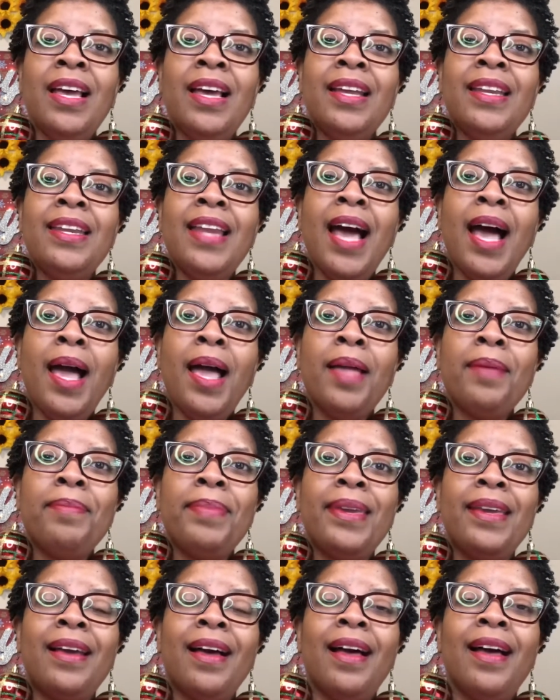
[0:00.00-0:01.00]
Not
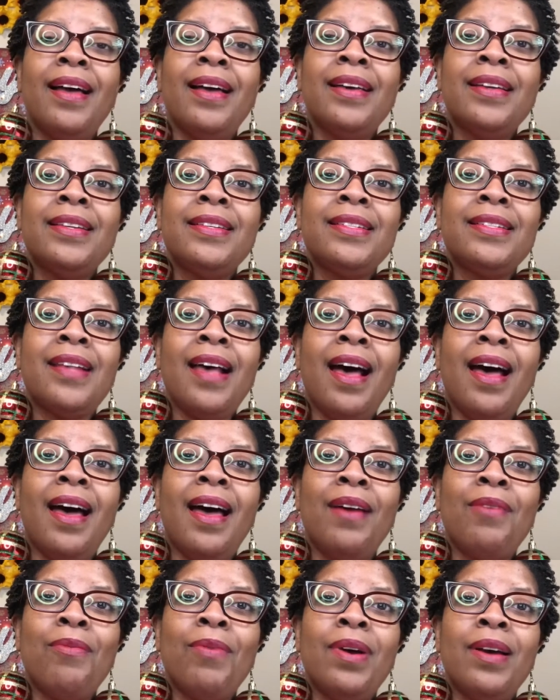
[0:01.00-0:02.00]
because
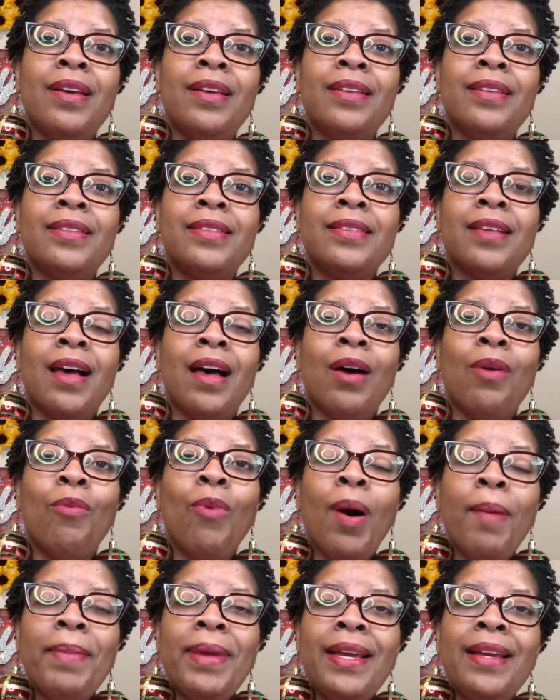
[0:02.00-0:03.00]
I was a
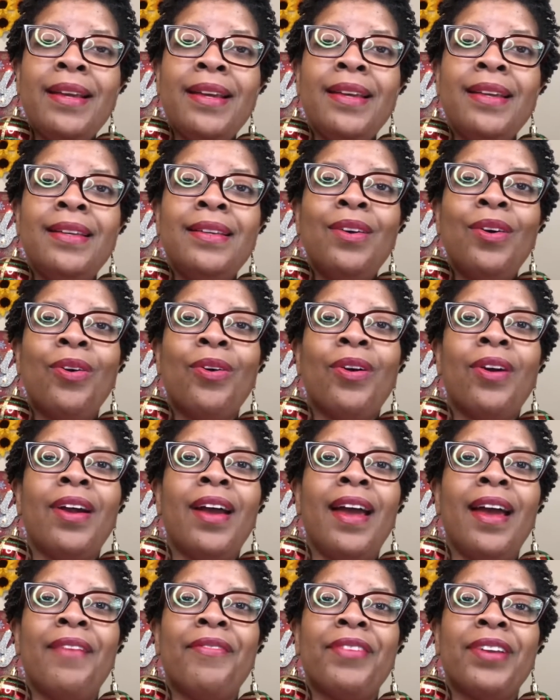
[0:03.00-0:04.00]
woman
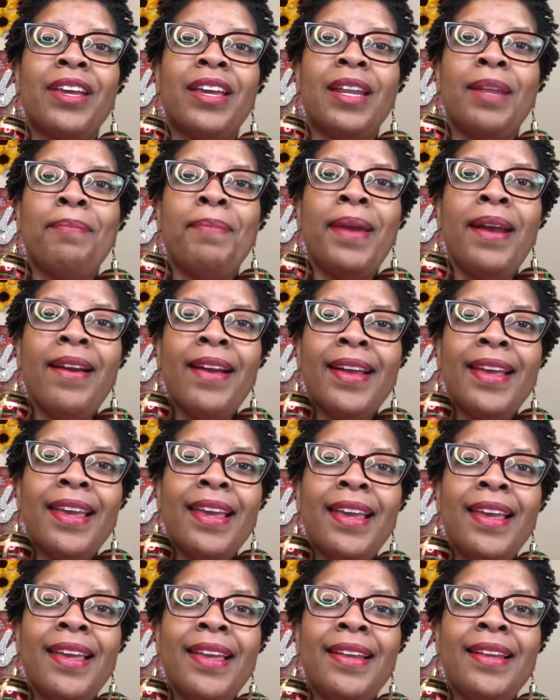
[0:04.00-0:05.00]
or African
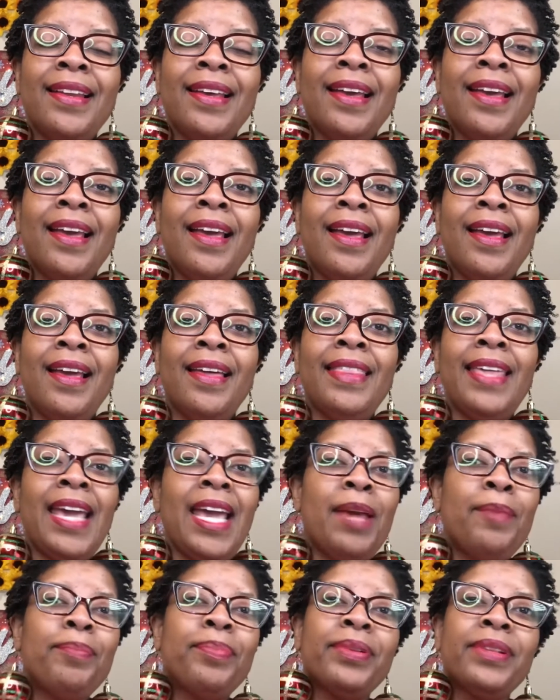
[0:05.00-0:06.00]
American. They
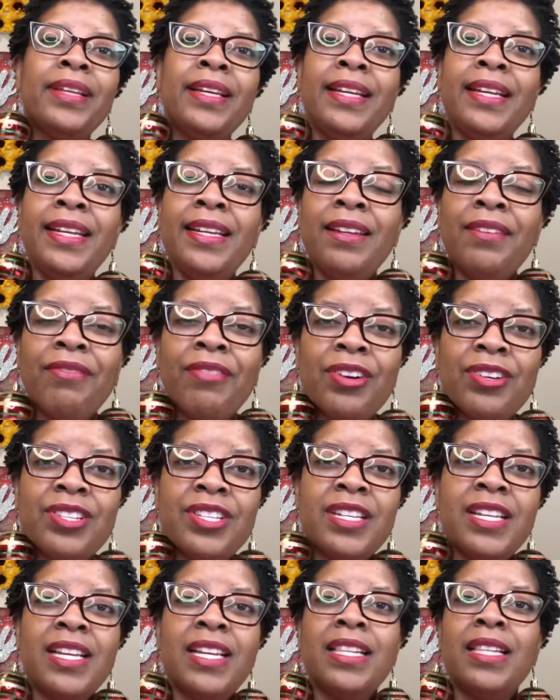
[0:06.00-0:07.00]
had plenty of
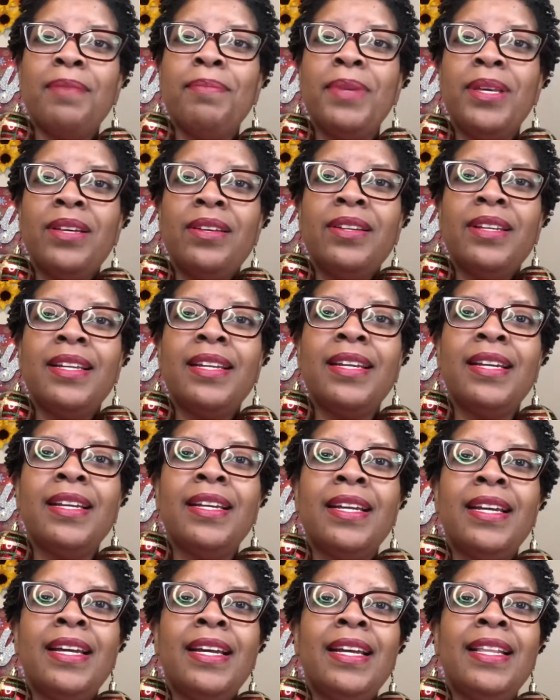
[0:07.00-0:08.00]
diversity in the
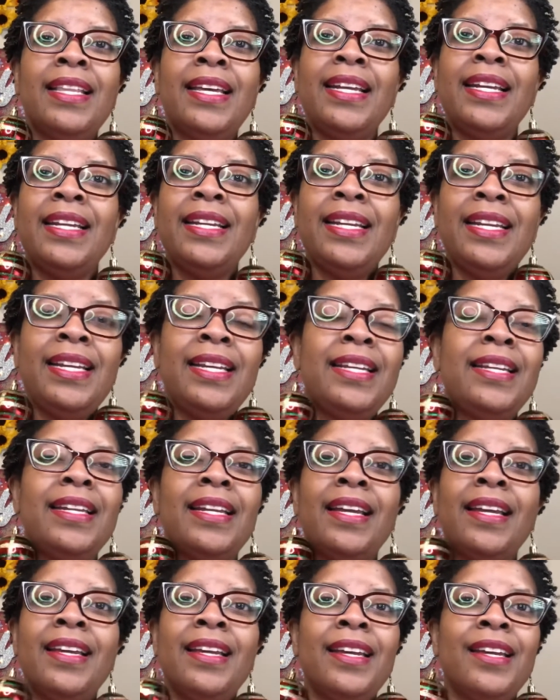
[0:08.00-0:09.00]
building. They didn't
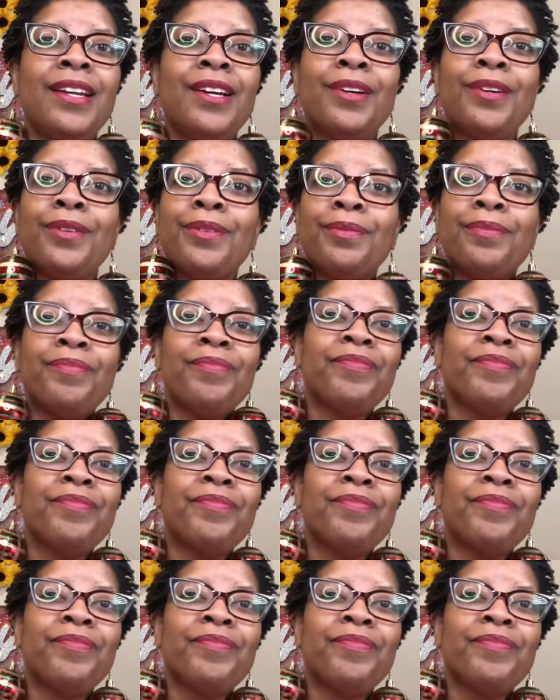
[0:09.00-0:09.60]
need, you know,